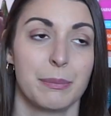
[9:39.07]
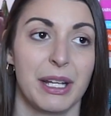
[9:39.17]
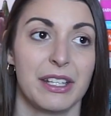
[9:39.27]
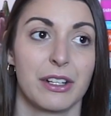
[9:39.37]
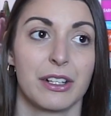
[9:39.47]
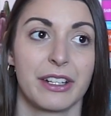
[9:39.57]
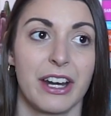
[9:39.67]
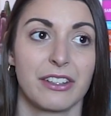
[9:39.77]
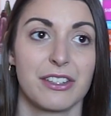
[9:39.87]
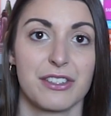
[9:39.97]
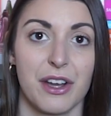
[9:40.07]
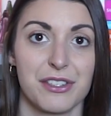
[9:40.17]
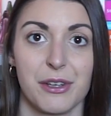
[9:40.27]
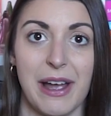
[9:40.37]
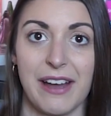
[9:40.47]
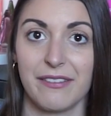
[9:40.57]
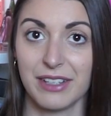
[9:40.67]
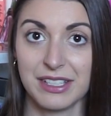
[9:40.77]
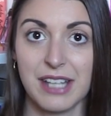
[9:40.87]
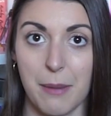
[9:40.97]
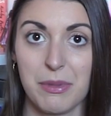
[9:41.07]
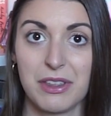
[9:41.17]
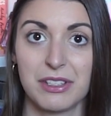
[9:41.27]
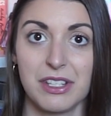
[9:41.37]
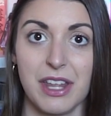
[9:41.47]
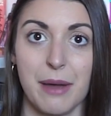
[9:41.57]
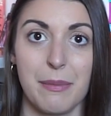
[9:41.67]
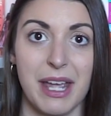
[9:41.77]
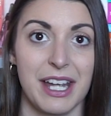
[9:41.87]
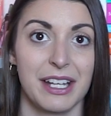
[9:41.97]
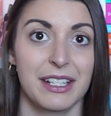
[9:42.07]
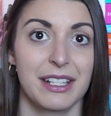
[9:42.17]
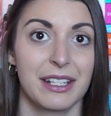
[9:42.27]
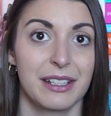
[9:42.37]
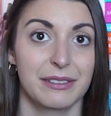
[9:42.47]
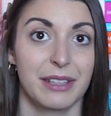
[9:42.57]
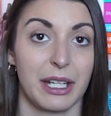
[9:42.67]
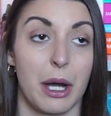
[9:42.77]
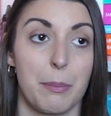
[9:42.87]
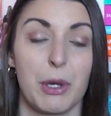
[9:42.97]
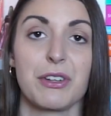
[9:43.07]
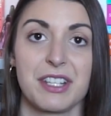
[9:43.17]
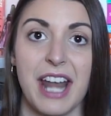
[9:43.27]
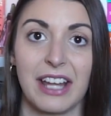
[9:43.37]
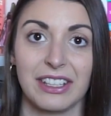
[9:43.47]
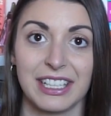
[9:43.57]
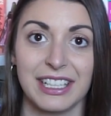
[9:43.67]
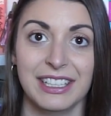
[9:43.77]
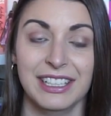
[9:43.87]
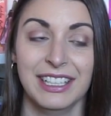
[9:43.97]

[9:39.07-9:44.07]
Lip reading: But her characters also have depth to them and like a personality.